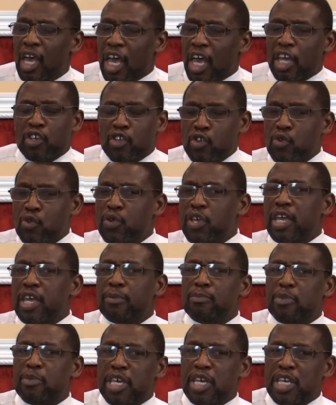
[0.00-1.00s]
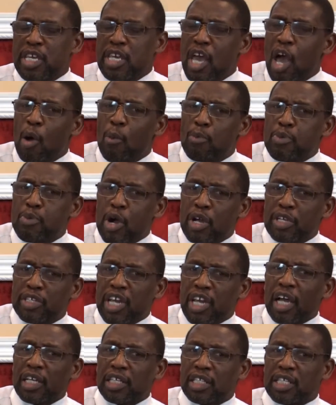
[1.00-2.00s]
and you can be
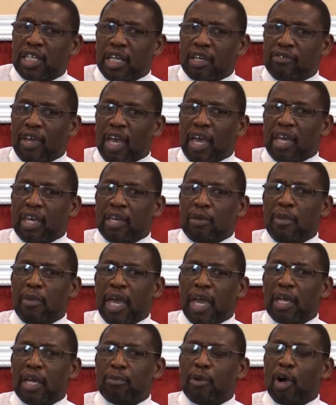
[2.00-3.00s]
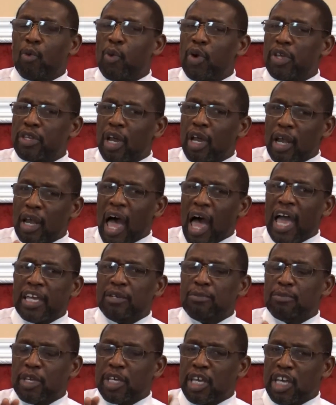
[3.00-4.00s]
productive. Amen. But when the
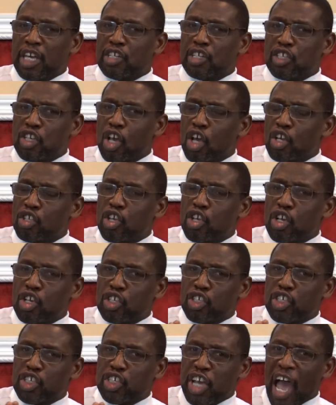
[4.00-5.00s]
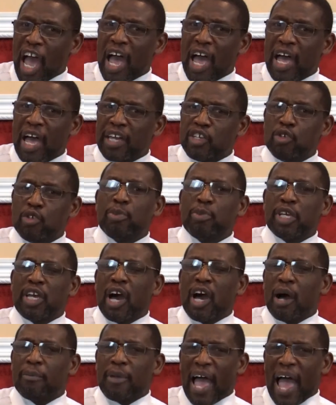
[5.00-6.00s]
light begins to shine, you
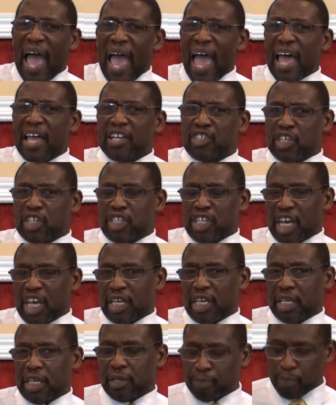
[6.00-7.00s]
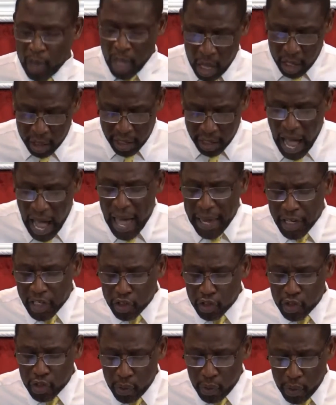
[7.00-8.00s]
become agitated. God
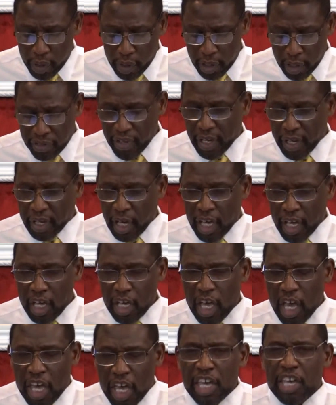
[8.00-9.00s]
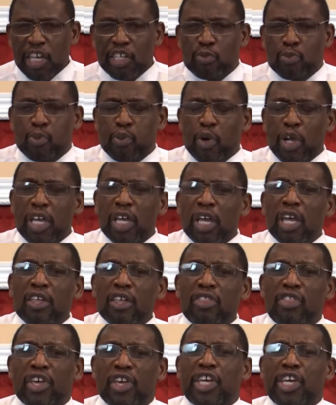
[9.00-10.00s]
is doing a thing. He, he is
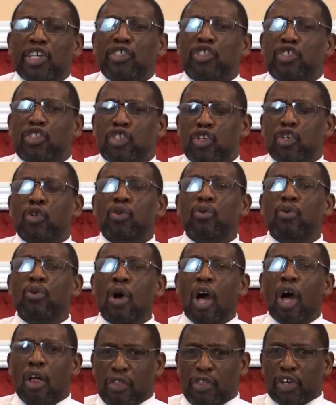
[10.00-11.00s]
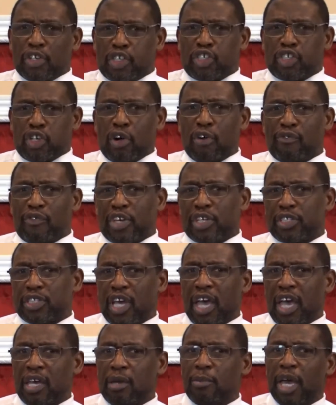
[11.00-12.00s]
bringing things to the surface.
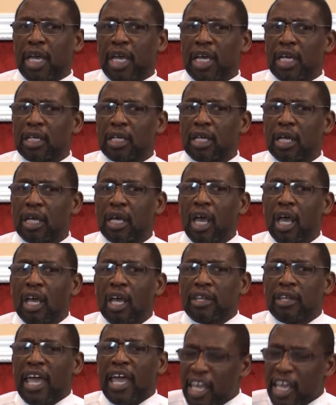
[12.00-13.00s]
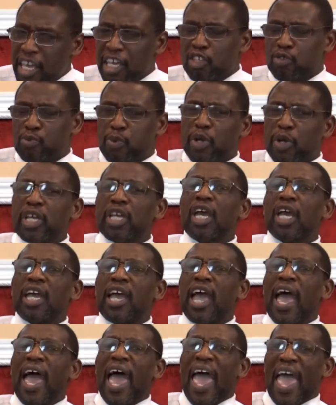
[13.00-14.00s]
Amen. That he is
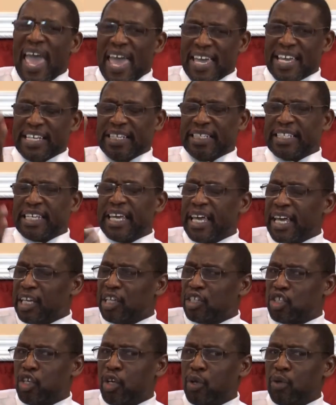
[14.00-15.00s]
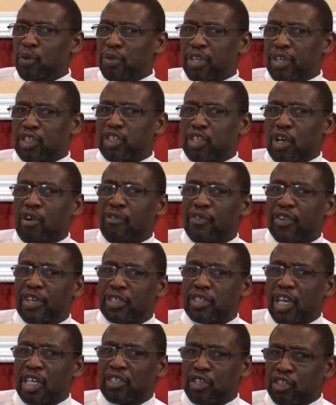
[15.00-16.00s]
bringing hate to the
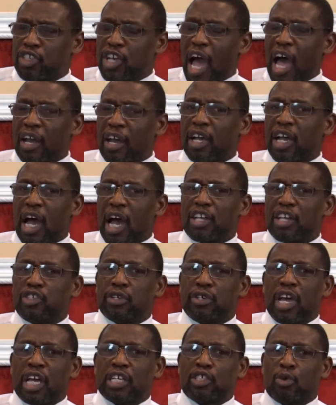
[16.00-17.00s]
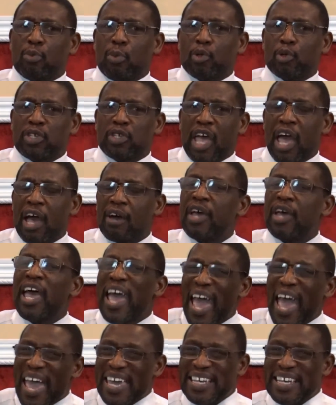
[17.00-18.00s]
surface. As a child of God, you're not supposed to have
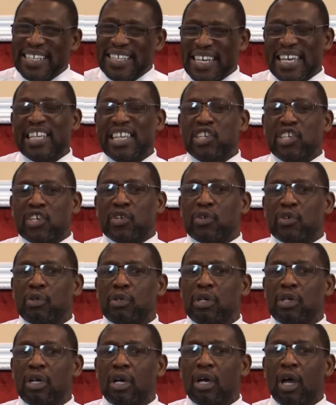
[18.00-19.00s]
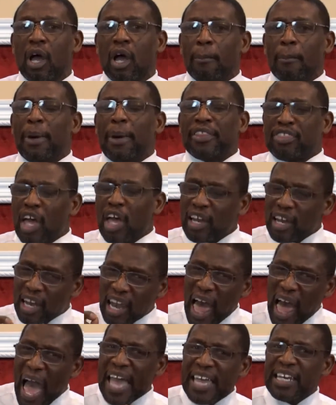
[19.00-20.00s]
hate in you. But the
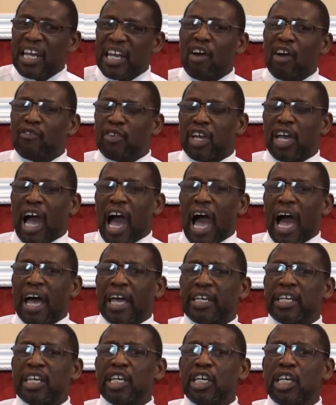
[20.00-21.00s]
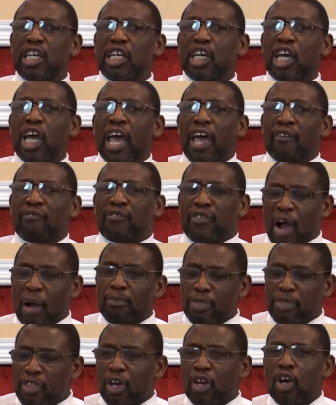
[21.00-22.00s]
light of God
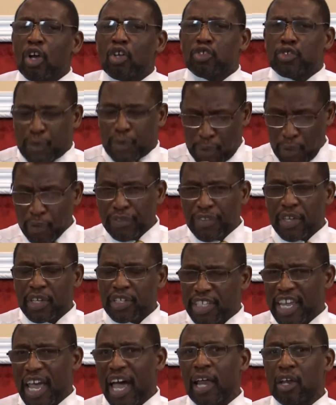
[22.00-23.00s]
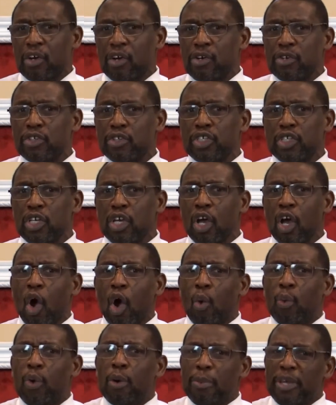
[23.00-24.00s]
from the truth tellers
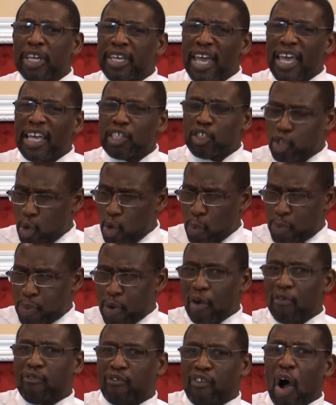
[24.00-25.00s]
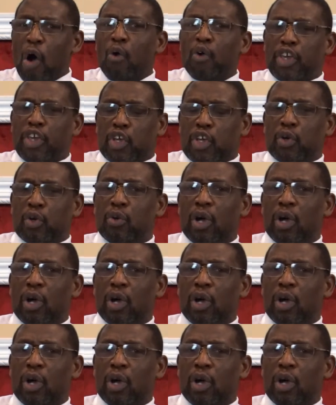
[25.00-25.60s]
will begin to provoke you,